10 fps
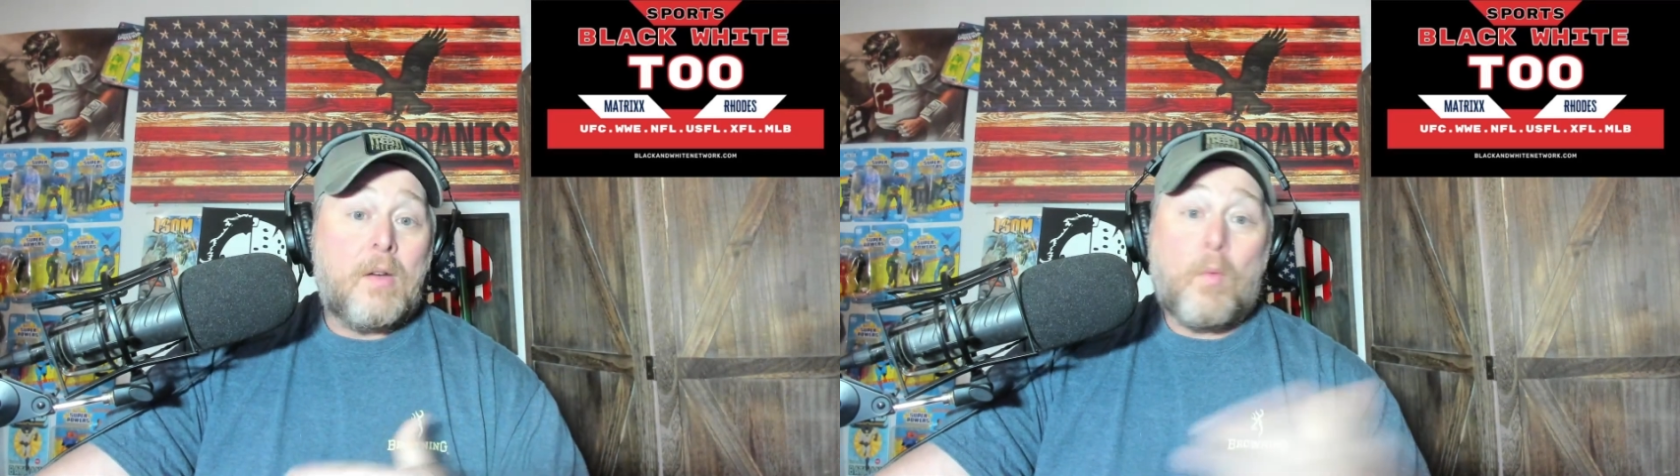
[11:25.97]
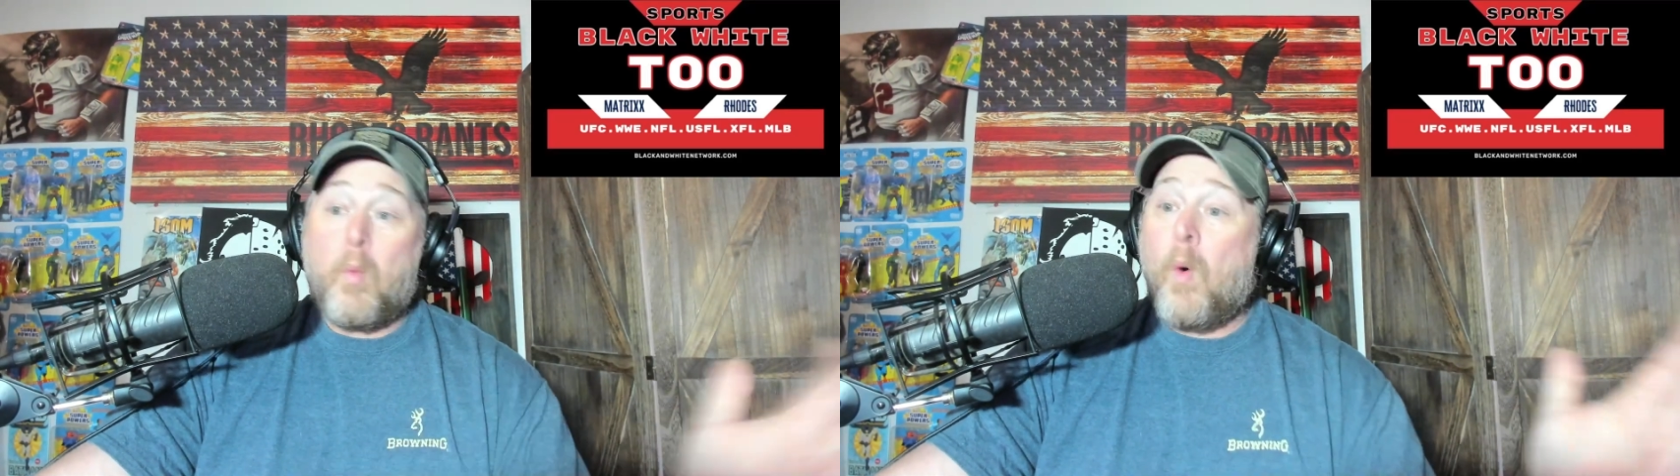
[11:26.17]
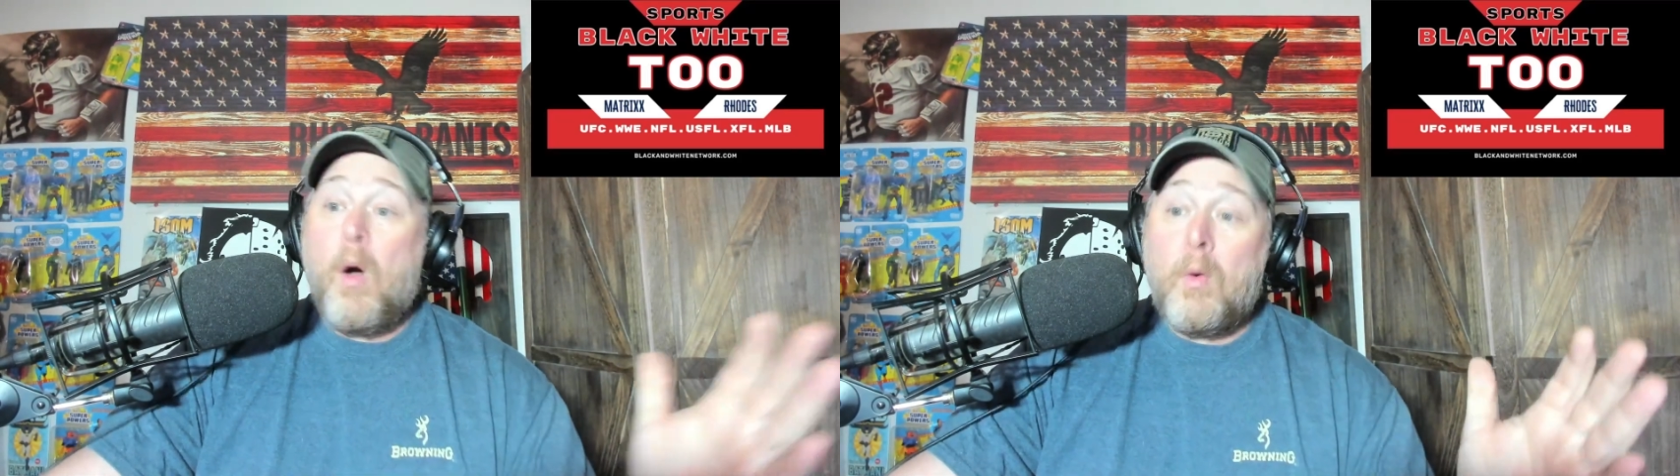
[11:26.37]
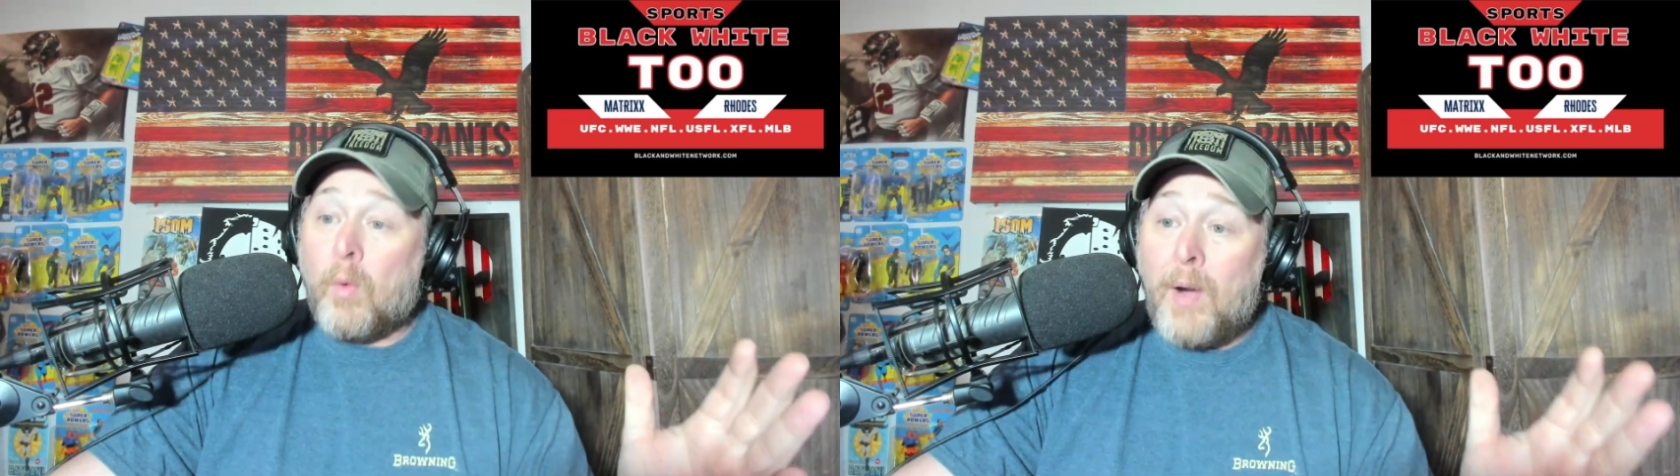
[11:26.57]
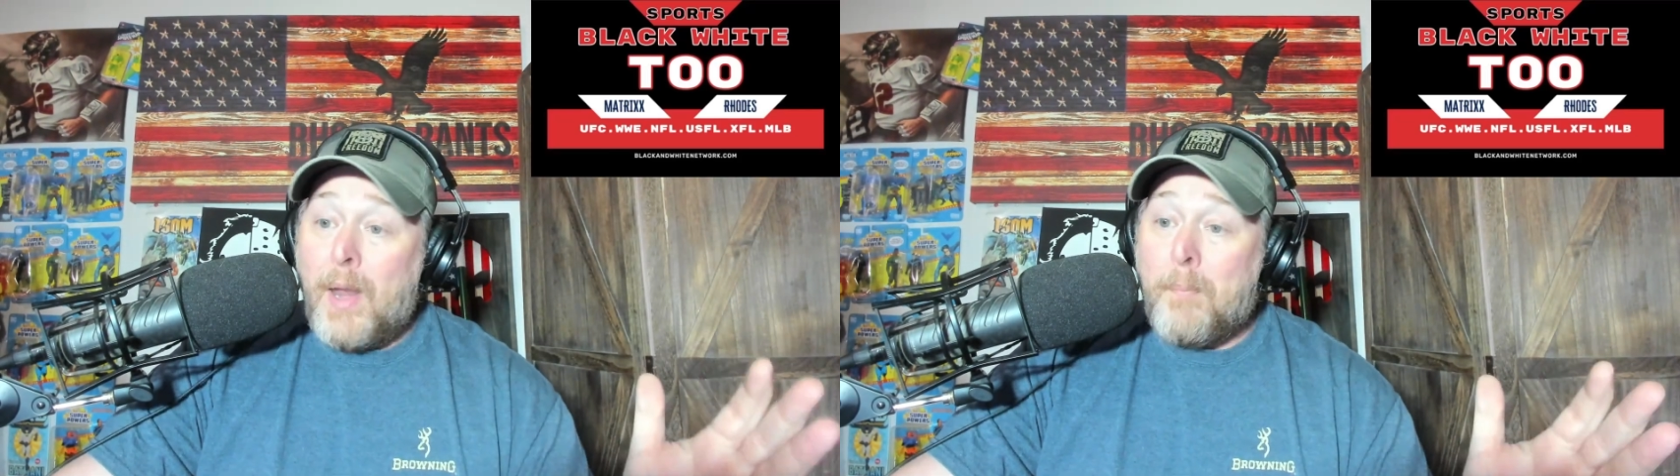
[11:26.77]
won't
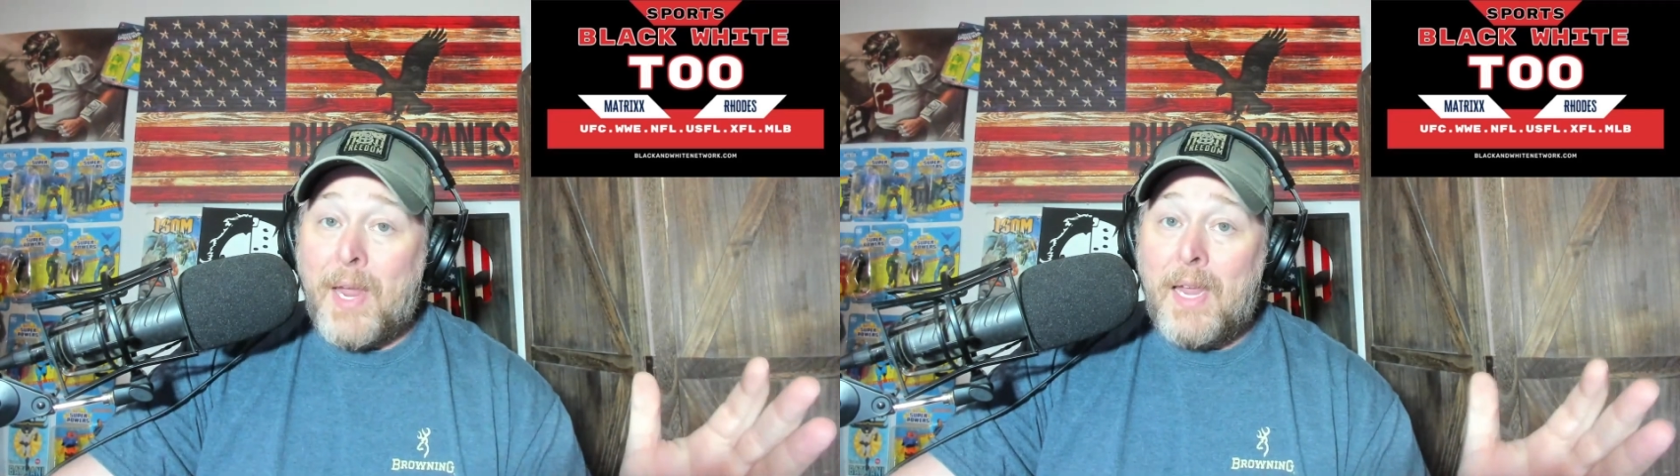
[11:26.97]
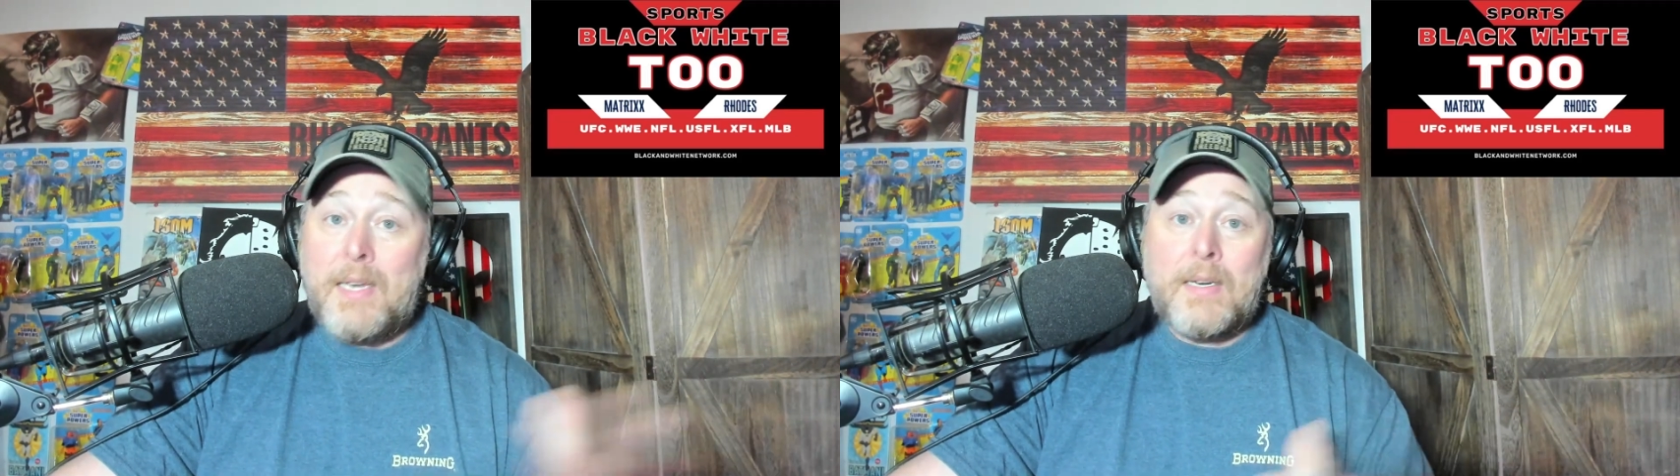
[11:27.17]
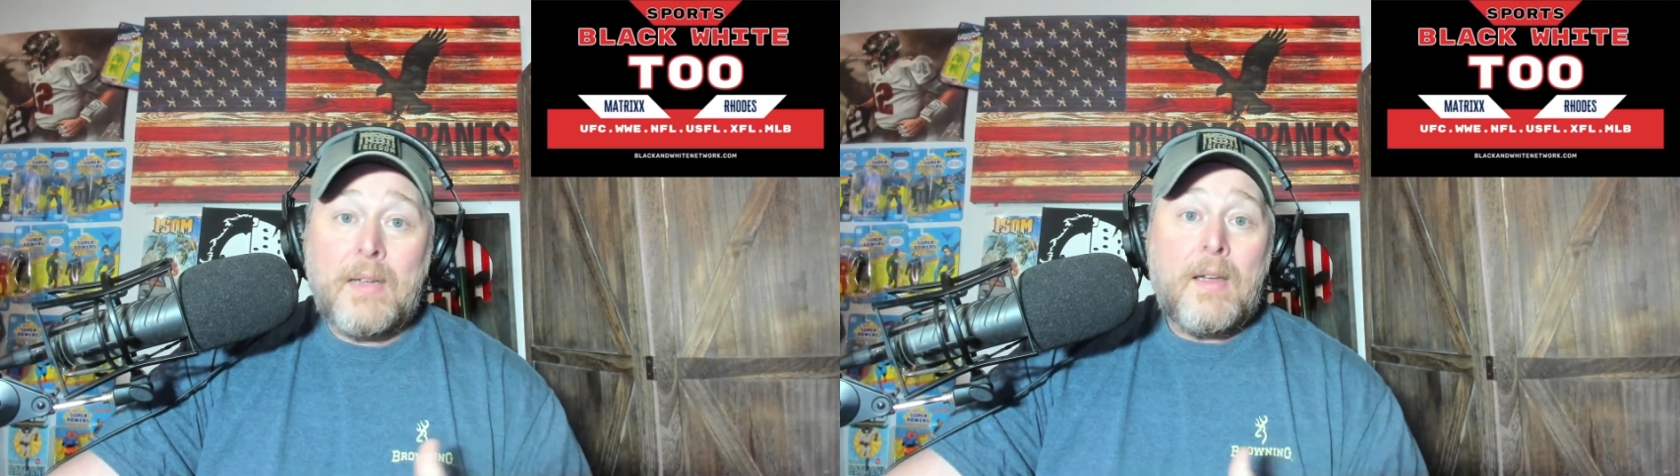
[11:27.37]
repeat